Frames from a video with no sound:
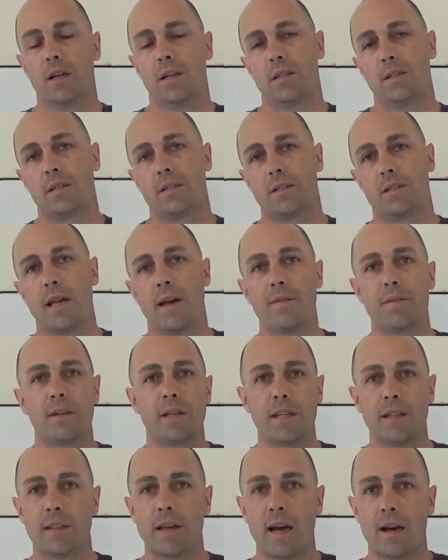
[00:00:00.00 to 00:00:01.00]

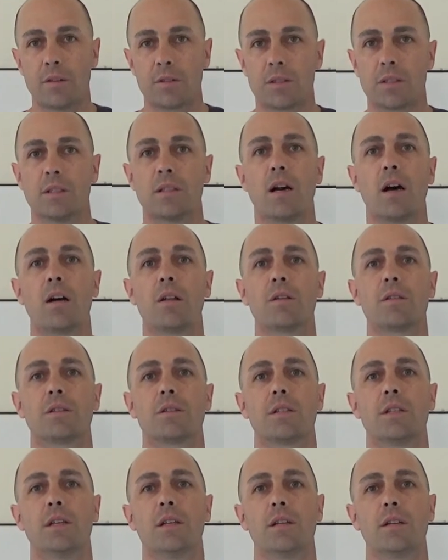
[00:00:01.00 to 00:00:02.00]

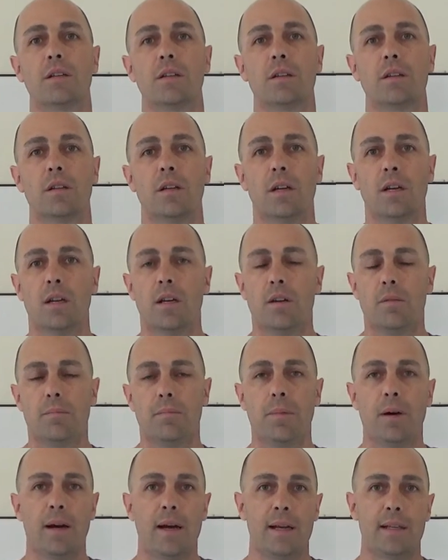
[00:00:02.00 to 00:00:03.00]
$70,000 a year,
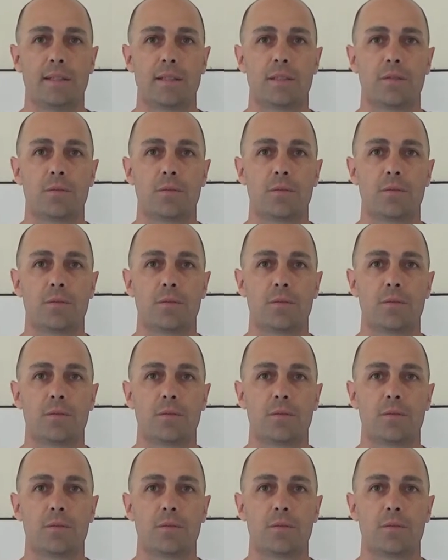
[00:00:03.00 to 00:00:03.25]
but